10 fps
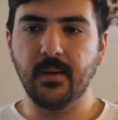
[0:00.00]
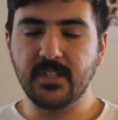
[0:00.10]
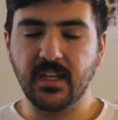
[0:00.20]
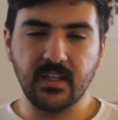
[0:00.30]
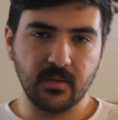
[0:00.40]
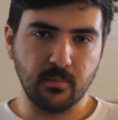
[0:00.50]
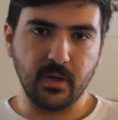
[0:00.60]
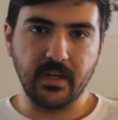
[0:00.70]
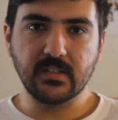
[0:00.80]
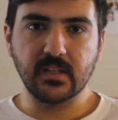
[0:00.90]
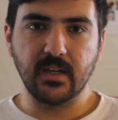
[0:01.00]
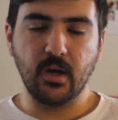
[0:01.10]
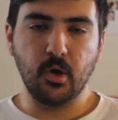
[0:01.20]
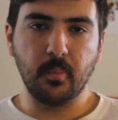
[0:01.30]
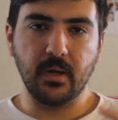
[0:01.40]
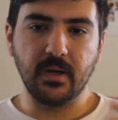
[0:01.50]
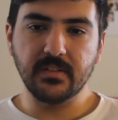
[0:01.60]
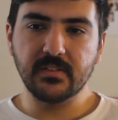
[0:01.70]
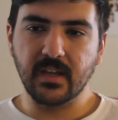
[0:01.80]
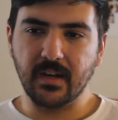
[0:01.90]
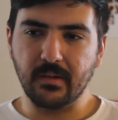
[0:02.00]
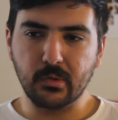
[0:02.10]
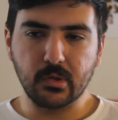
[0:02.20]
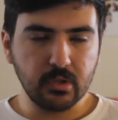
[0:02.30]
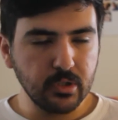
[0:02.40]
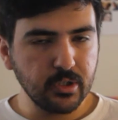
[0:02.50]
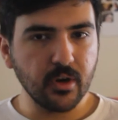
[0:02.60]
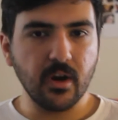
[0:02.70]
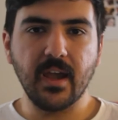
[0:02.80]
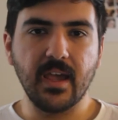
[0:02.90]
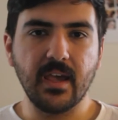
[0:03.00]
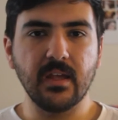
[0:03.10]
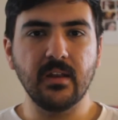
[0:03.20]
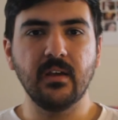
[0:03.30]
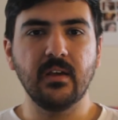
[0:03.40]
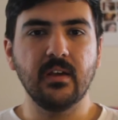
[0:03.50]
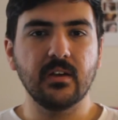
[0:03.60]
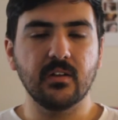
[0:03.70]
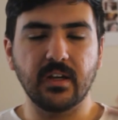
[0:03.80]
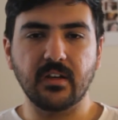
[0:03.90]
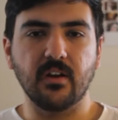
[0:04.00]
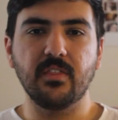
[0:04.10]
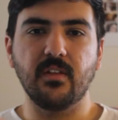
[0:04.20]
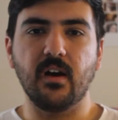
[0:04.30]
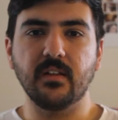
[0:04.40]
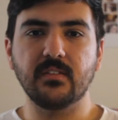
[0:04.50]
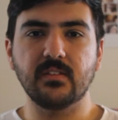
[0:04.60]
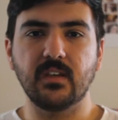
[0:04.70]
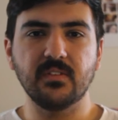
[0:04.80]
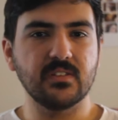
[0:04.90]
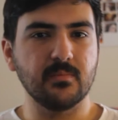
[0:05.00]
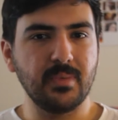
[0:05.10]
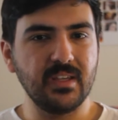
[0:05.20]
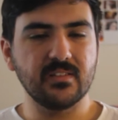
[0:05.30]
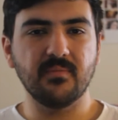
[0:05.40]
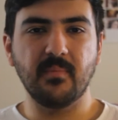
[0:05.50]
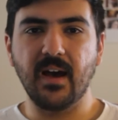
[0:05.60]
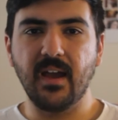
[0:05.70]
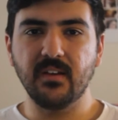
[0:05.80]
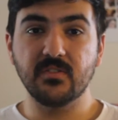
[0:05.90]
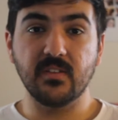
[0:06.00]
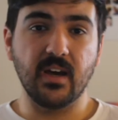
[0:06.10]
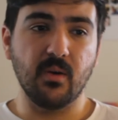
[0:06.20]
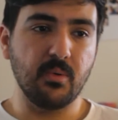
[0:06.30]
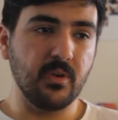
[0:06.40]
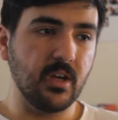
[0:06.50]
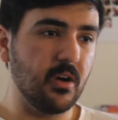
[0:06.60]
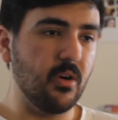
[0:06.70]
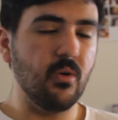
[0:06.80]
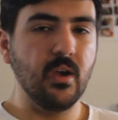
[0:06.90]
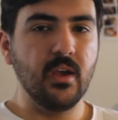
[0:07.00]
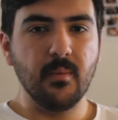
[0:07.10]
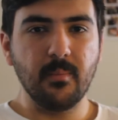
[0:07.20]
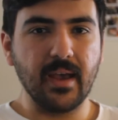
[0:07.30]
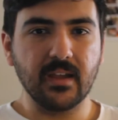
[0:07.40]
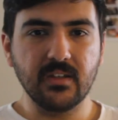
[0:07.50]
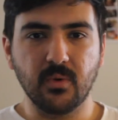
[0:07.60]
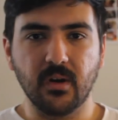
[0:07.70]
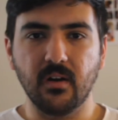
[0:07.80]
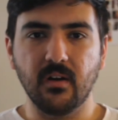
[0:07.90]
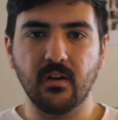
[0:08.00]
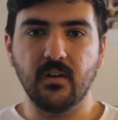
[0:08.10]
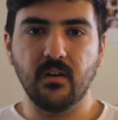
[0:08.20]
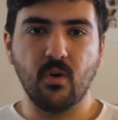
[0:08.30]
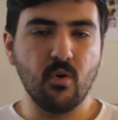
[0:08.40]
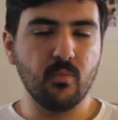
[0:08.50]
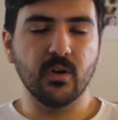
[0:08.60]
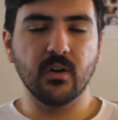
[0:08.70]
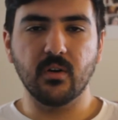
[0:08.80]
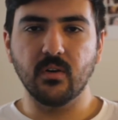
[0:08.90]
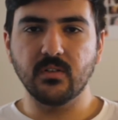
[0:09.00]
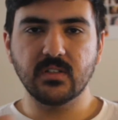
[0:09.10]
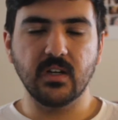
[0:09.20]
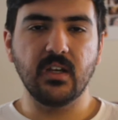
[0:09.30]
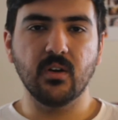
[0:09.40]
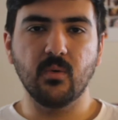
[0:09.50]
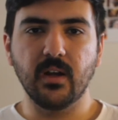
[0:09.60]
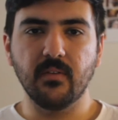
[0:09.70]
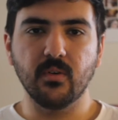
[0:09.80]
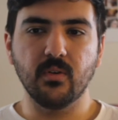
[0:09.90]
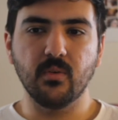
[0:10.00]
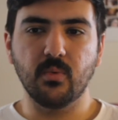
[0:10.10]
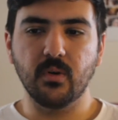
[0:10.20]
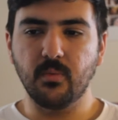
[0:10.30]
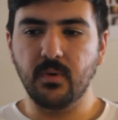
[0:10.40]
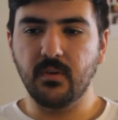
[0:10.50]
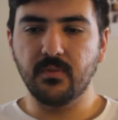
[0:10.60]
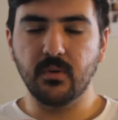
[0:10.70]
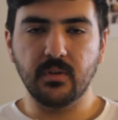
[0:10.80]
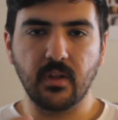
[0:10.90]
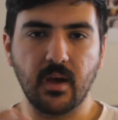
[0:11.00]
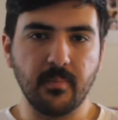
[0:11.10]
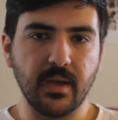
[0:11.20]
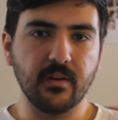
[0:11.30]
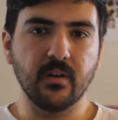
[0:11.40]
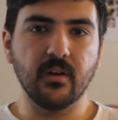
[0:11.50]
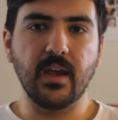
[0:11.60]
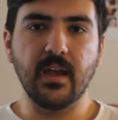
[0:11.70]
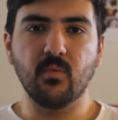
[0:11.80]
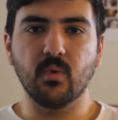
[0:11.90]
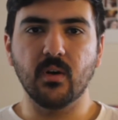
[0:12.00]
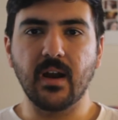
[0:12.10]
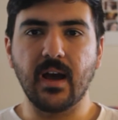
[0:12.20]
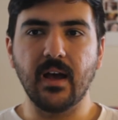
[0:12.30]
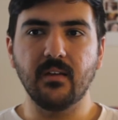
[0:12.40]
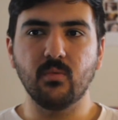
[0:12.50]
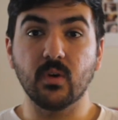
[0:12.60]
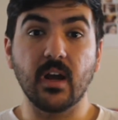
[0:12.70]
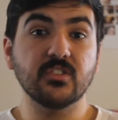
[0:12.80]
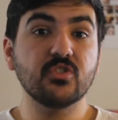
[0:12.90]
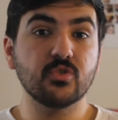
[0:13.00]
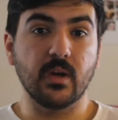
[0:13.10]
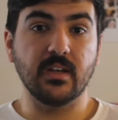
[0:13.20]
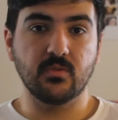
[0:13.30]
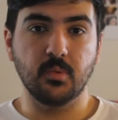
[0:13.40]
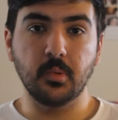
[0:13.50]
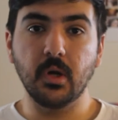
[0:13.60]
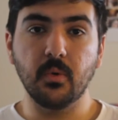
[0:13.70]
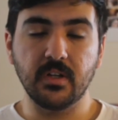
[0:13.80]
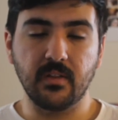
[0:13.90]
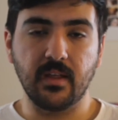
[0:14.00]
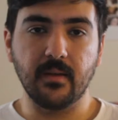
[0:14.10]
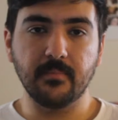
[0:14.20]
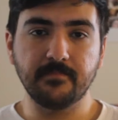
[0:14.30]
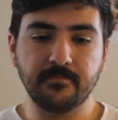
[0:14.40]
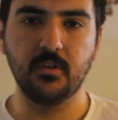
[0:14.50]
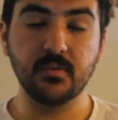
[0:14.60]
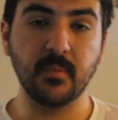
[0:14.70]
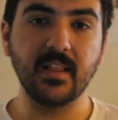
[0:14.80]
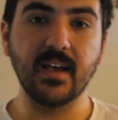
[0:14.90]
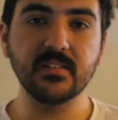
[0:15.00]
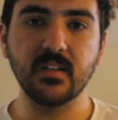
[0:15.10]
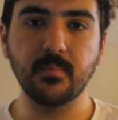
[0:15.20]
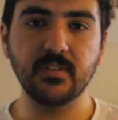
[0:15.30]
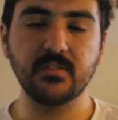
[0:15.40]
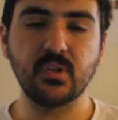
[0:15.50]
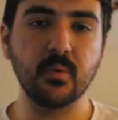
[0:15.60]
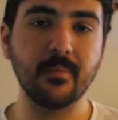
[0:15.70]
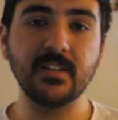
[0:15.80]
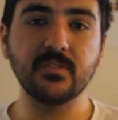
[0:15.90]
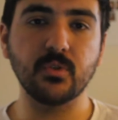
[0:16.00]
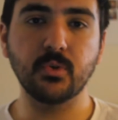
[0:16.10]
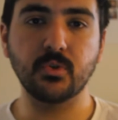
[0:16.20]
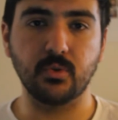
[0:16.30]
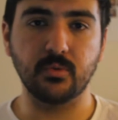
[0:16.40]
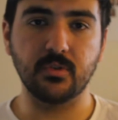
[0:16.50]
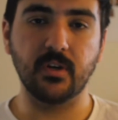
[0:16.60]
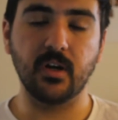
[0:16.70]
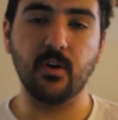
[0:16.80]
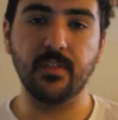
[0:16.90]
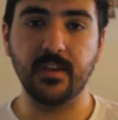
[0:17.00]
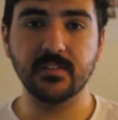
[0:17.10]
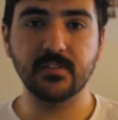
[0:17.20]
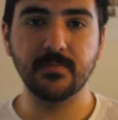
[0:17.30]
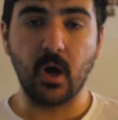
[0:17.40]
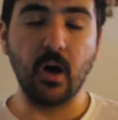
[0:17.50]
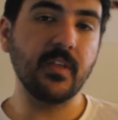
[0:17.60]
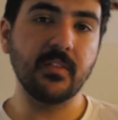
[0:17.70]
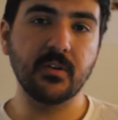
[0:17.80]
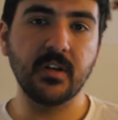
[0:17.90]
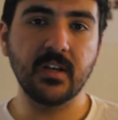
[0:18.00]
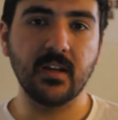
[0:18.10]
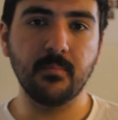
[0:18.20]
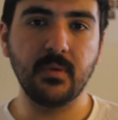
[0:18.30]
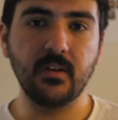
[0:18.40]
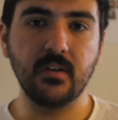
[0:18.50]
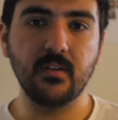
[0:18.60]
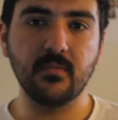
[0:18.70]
taking breaks can help us kind of clear our head, collect our thoughts, give us some peace of mind so that when we go back into our homework or studying or whatever, we feel a lot better and we're not stressed when we go into that. So my last tip is to remain social during all this. Online learning can be